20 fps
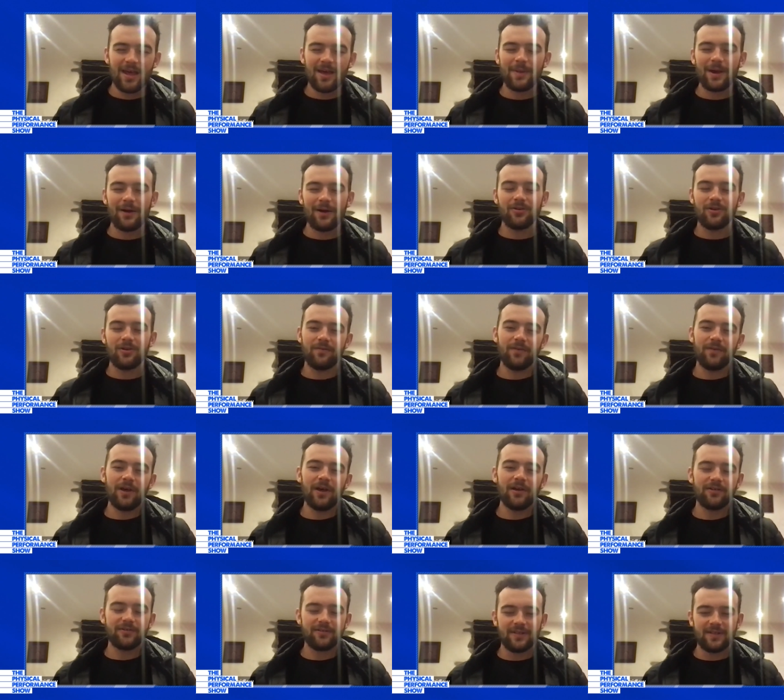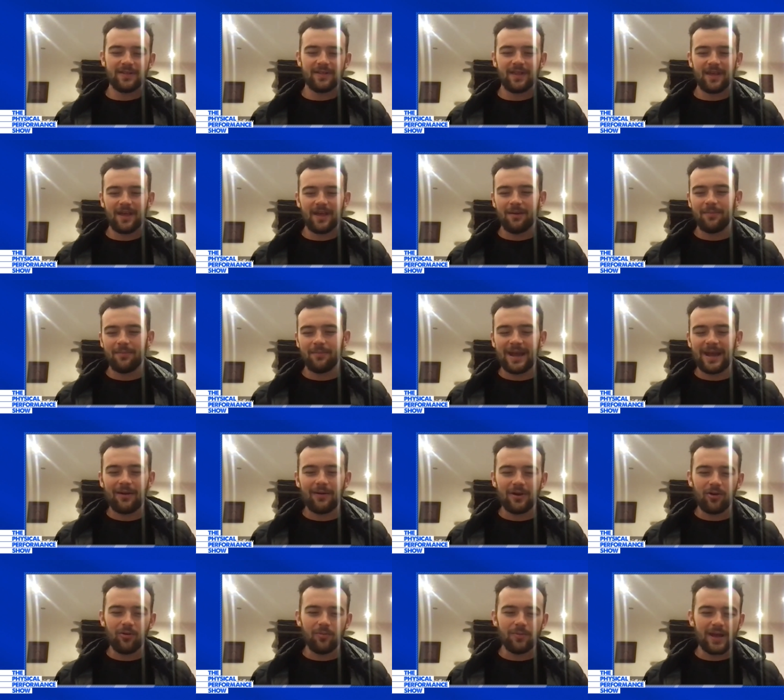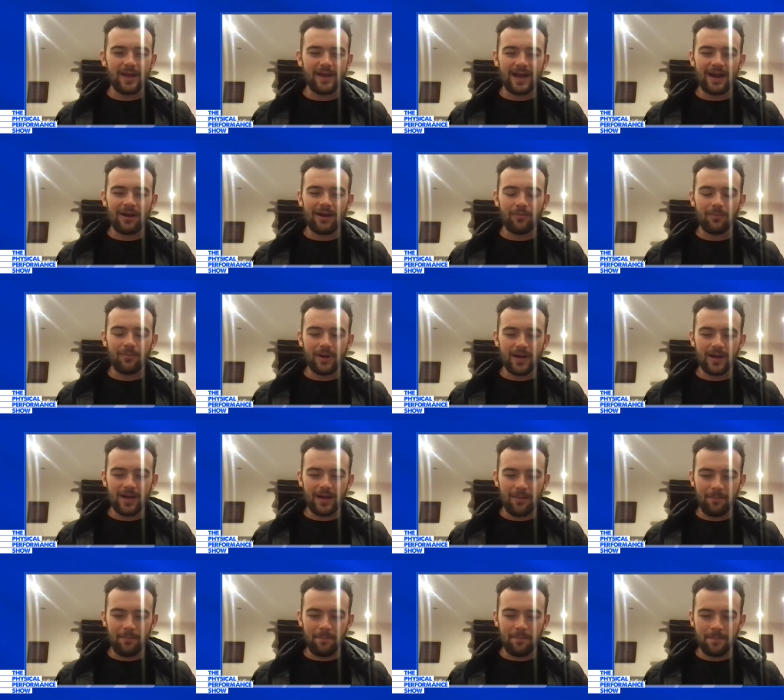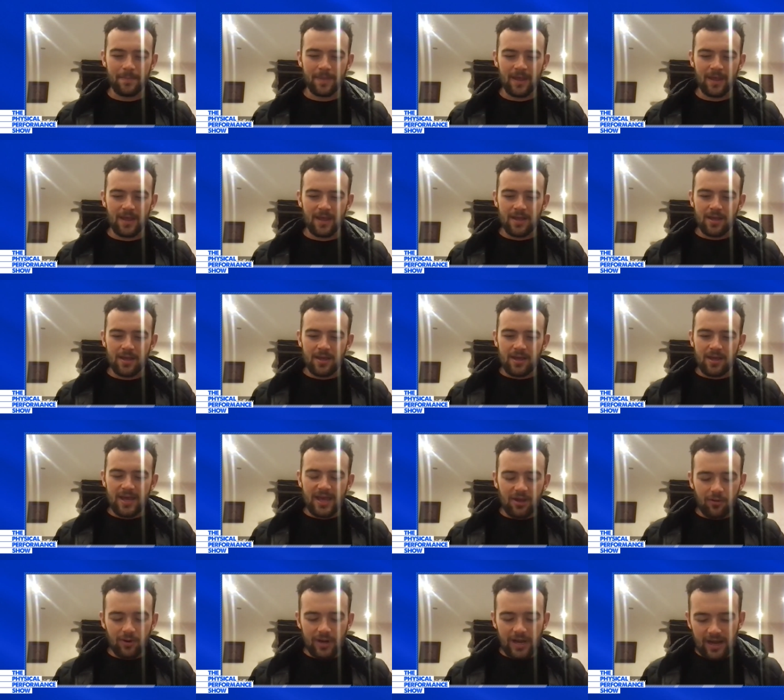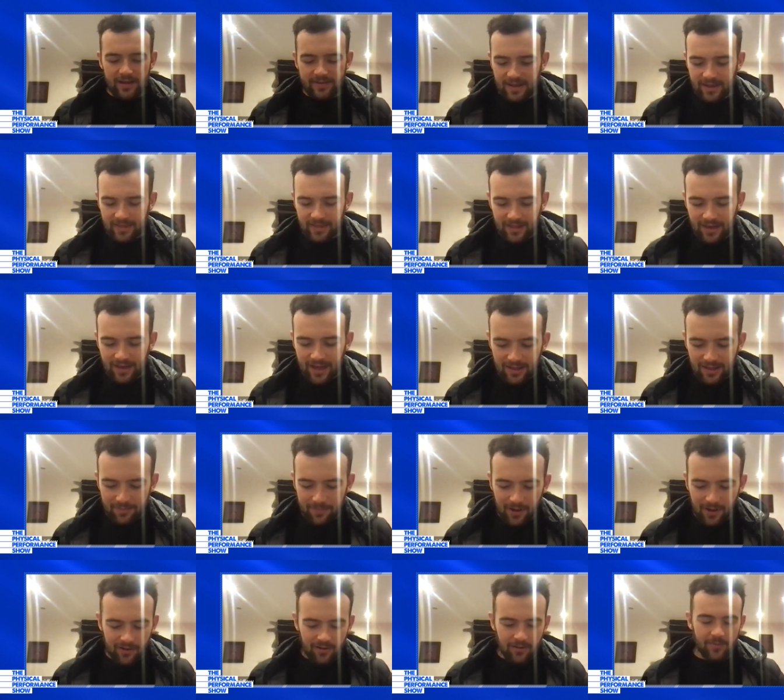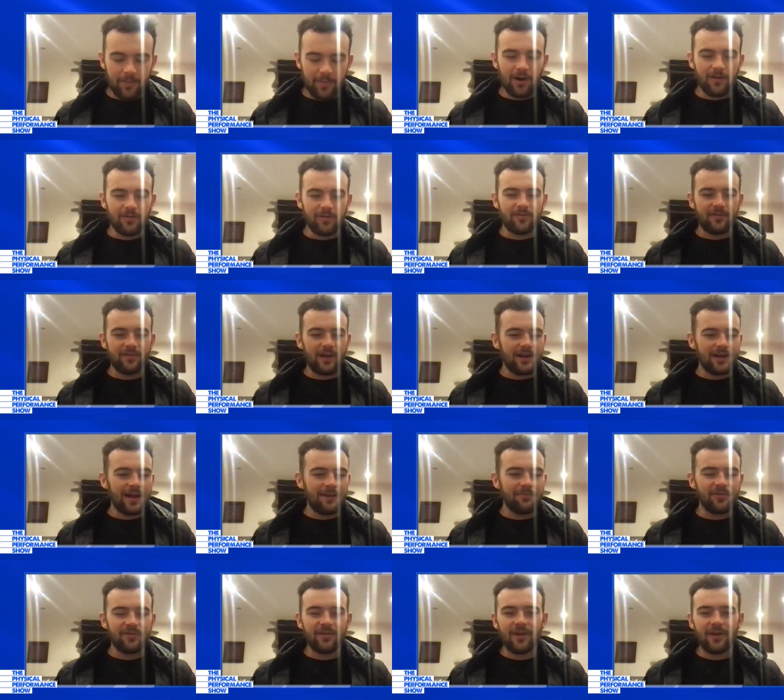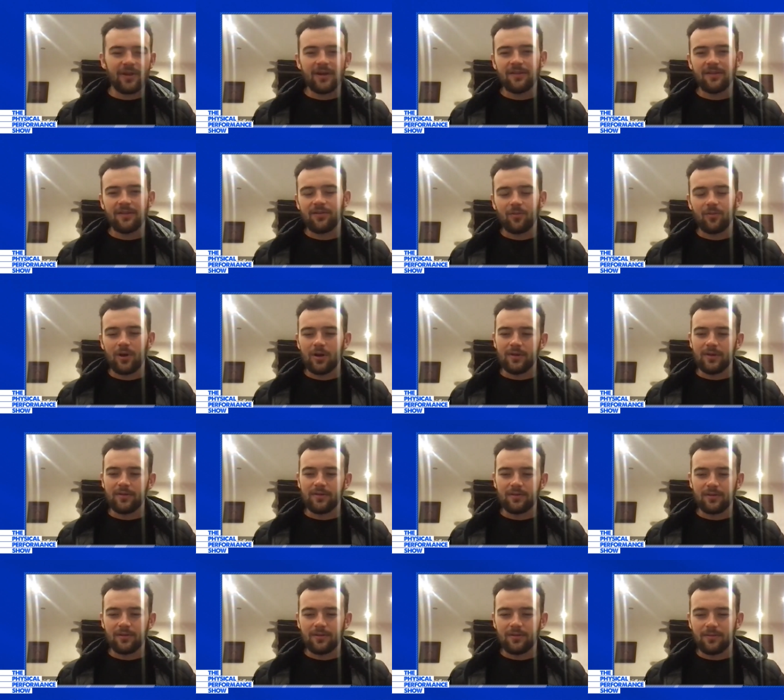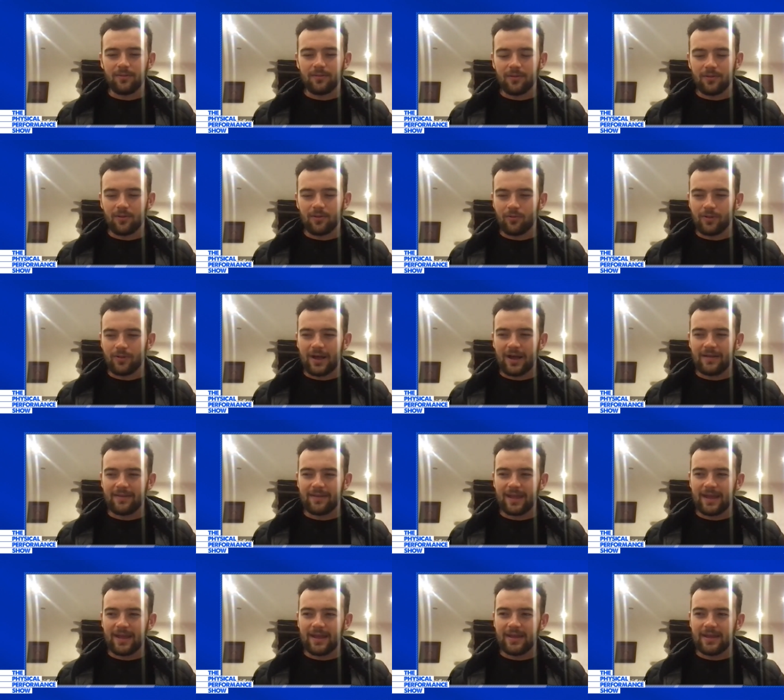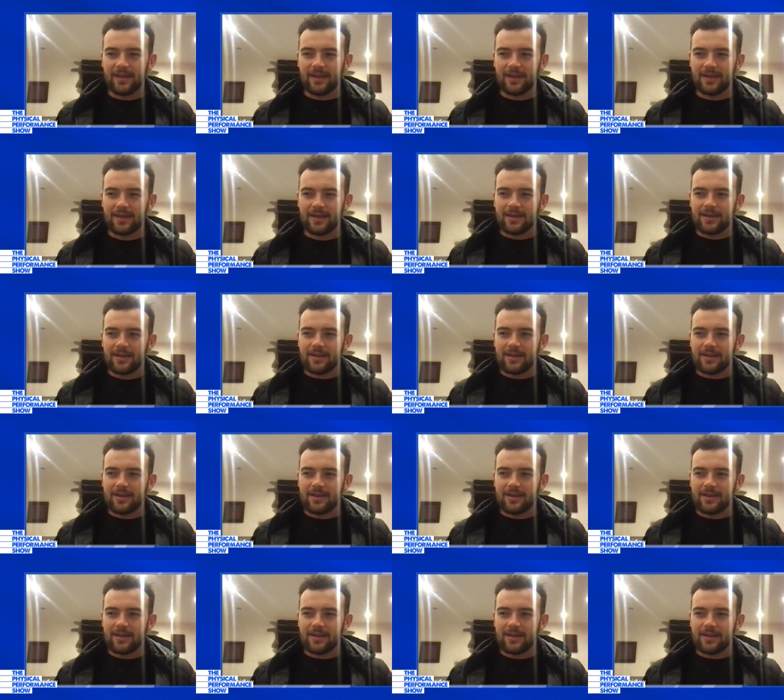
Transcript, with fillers: about you at first, and but now it all played out. But equally, I think they're like the partners that I am deciding to work with and all that. I